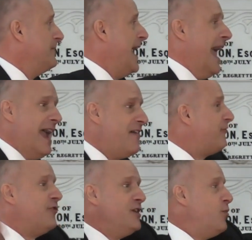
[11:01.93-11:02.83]

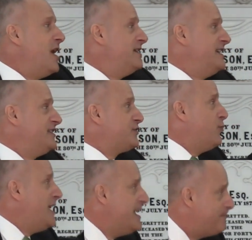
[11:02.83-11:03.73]
Everyone is
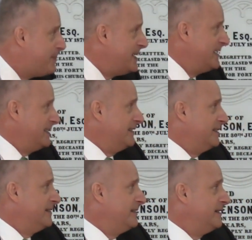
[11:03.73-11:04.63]
weeping.
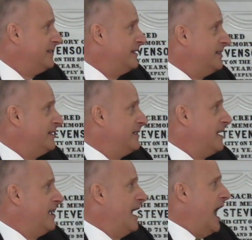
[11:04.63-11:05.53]

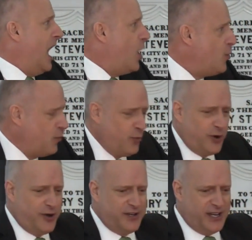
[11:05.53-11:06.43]

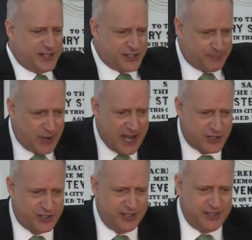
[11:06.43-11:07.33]
Outward
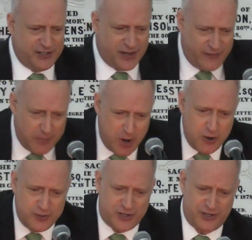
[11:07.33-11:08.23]
expressions of
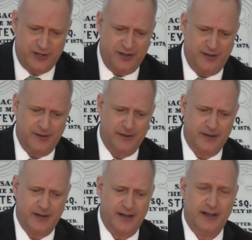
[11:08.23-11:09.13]
emotion.
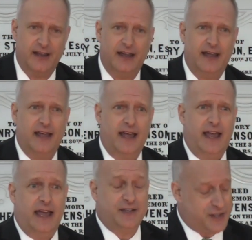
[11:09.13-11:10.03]

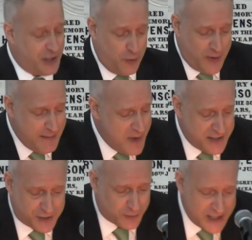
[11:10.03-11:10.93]
And so we
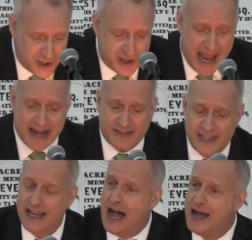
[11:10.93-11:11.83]
must reject
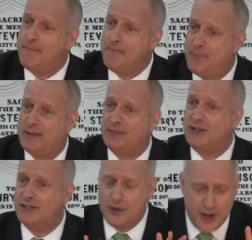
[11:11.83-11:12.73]
the
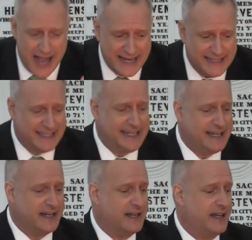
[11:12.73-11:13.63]
unbiblical idea